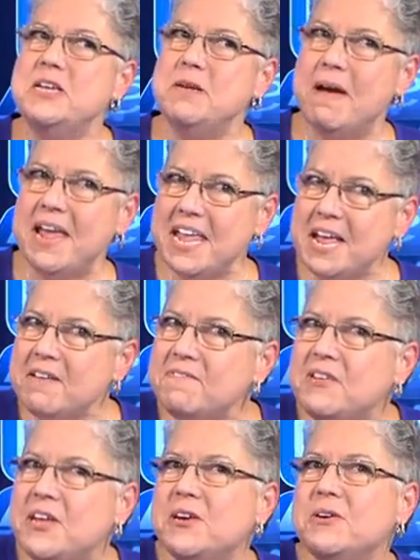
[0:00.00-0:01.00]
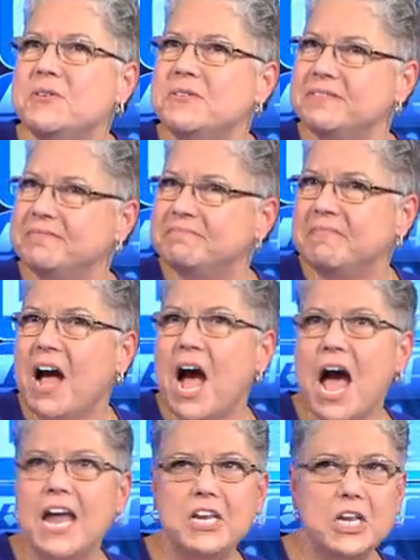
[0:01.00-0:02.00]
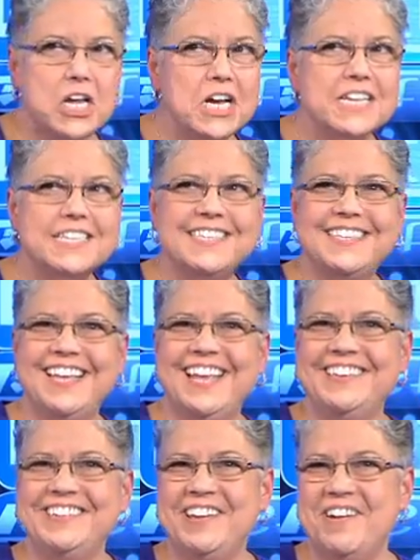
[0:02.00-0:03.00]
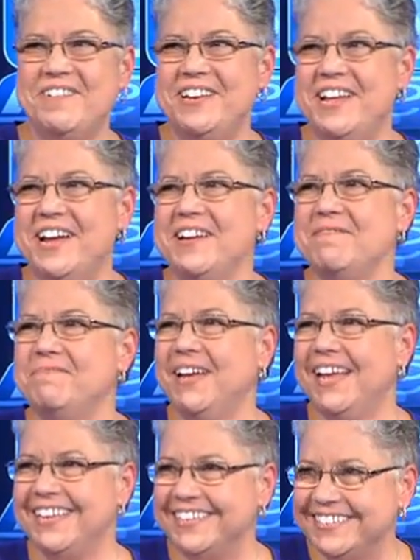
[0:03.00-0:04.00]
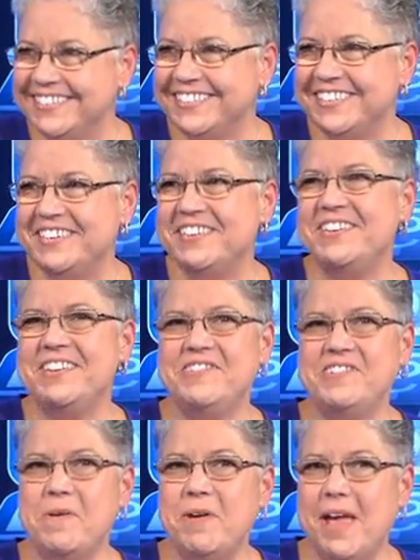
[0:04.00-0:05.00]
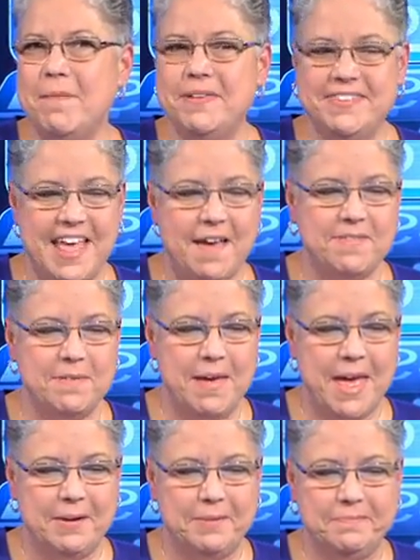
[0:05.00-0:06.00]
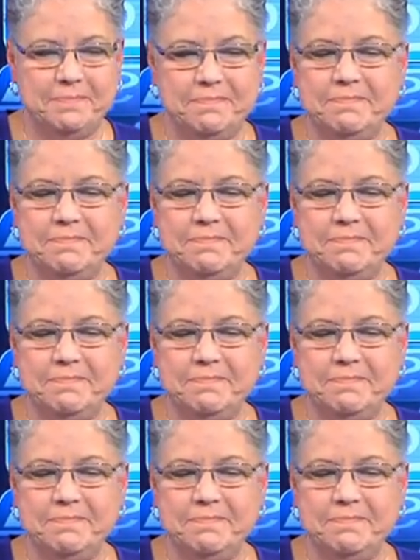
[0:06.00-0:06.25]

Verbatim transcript: You might get a few odd looks as you go along, but showing up is half the battle.